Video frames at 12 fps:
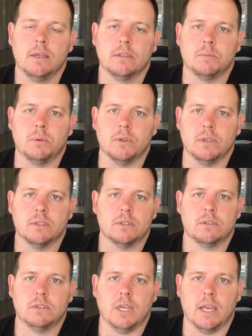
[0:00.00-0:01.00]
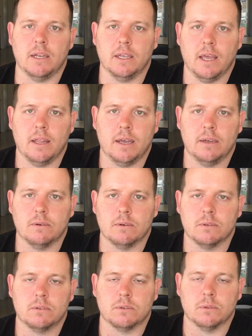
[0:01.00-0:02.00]
to put this chair together
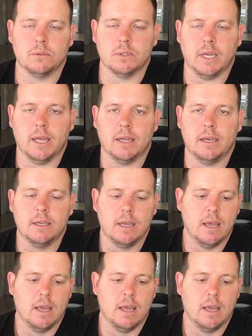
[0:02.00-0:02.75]
or stool together,